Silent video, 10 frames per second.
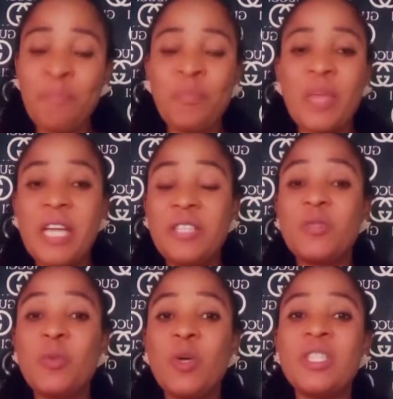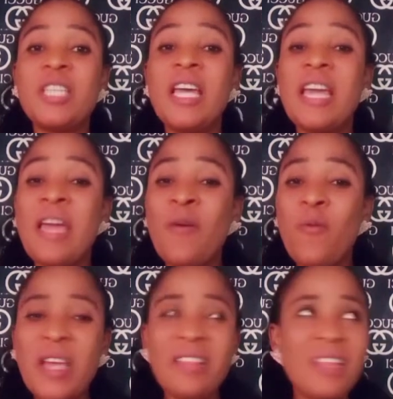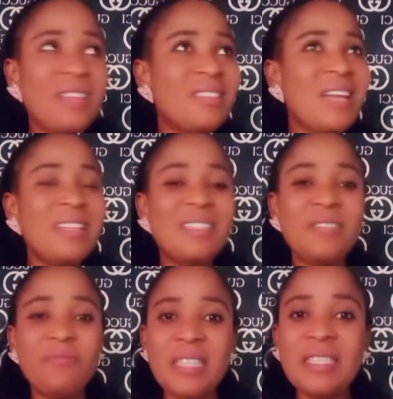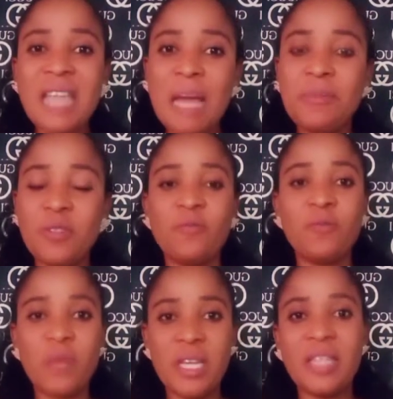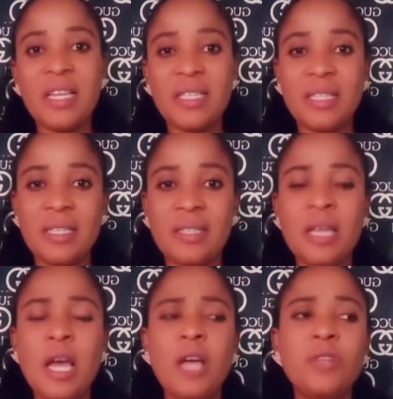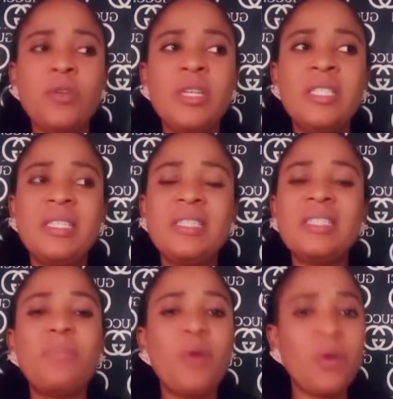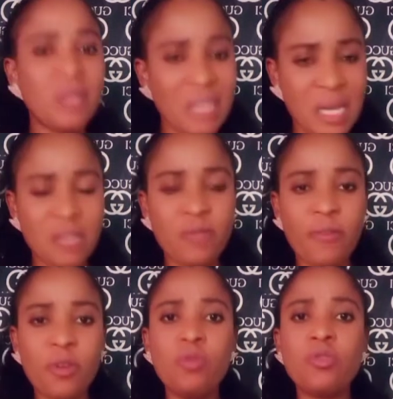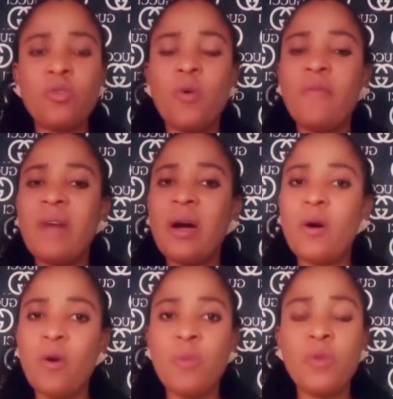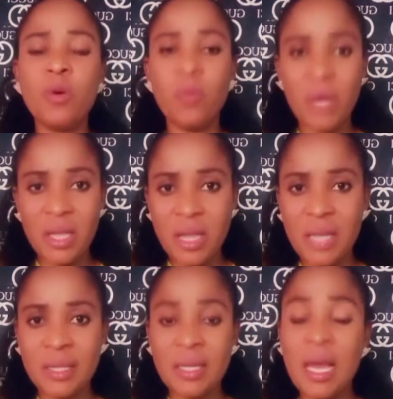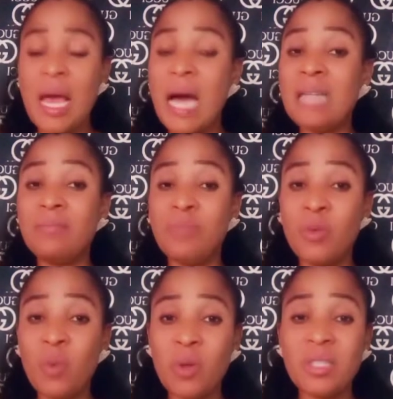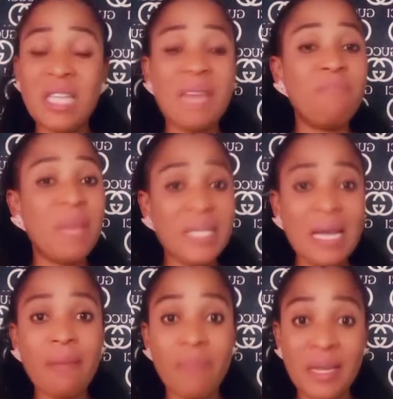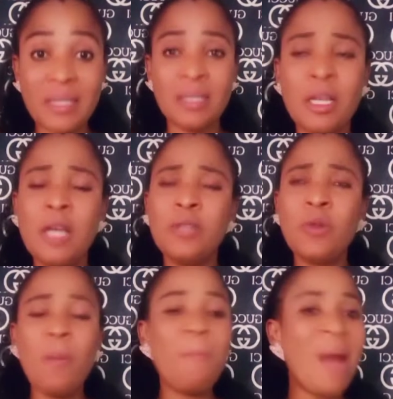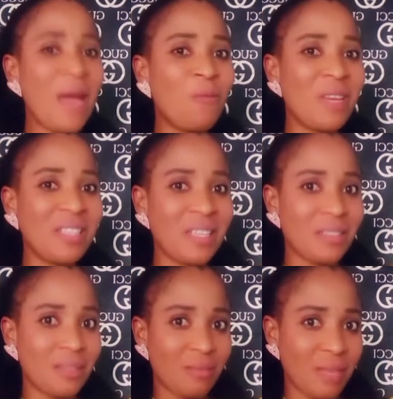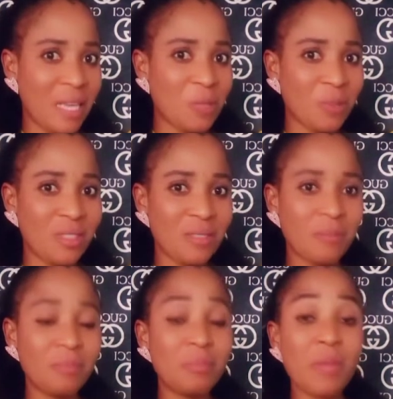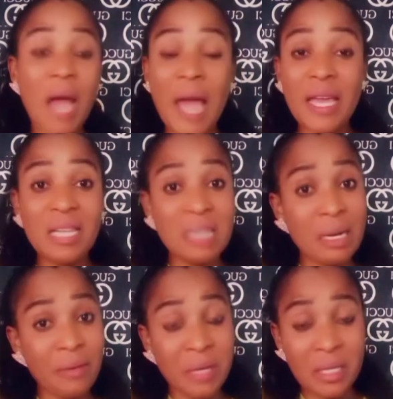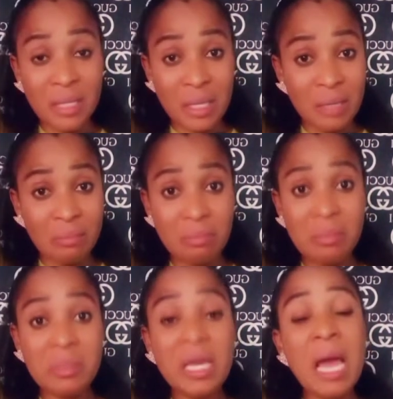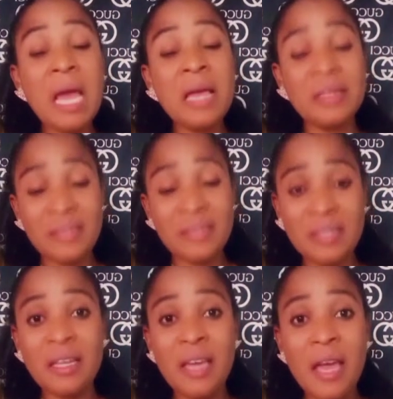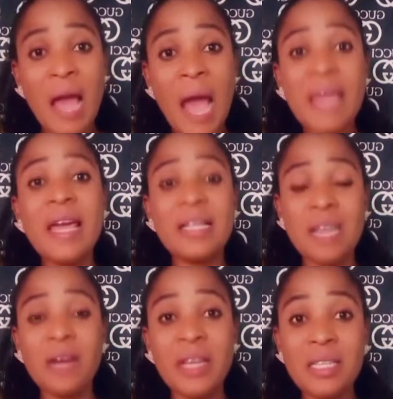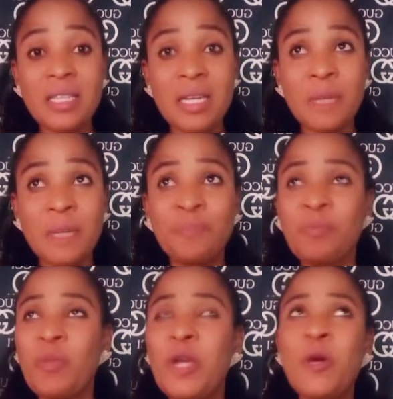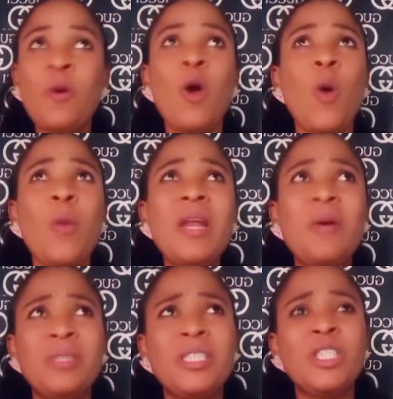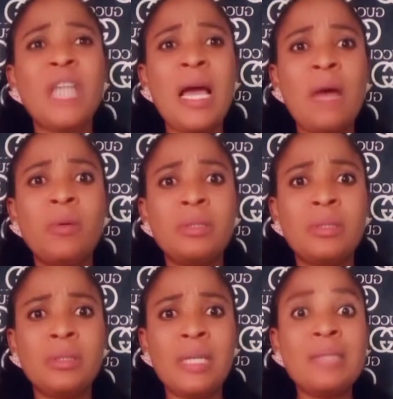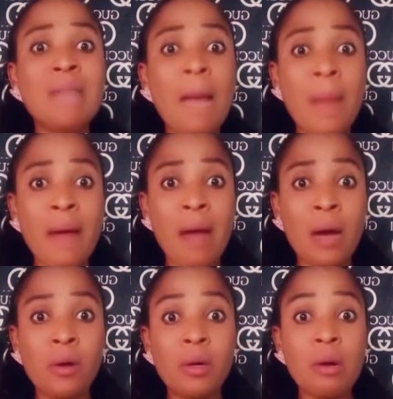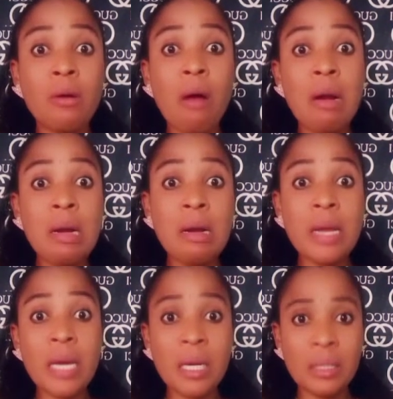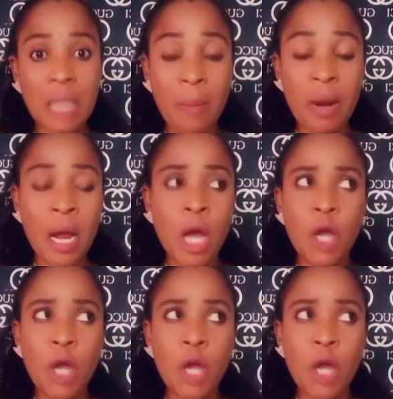It is what? A weakness. There are different types of weaknesses. So it is important for you to overcome your weakness and be what? A better person. So my weakness, guess what? I get angry easily. Yes, I get angry easily. When I was a child, I was a stammerer. Chronic stammerer.